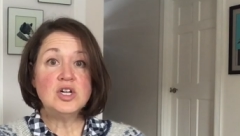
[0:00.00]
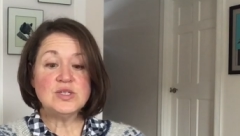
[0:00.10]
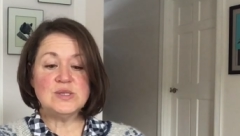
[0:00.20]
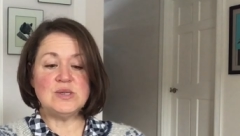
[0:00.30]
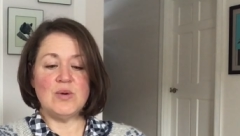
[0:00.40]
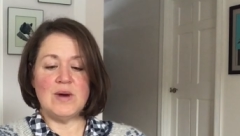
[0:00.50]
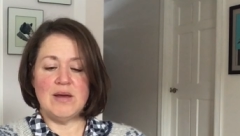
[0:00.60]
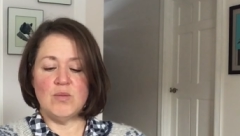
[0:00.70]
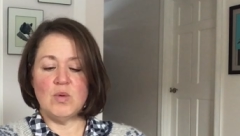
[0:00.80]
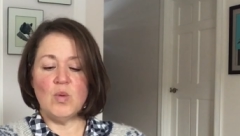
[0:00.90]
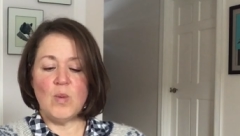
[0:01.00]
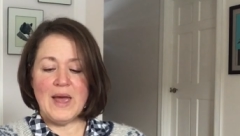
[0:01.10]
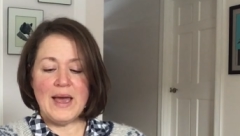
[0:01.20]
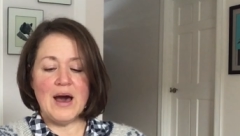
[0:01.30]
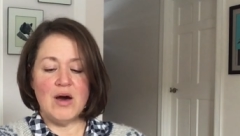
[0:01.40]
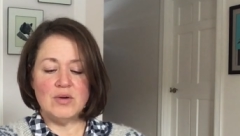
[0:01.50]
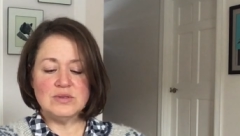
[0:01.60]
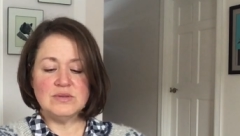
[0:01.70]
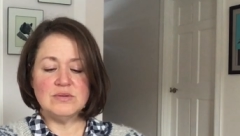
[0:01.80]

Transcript: So I will weigh out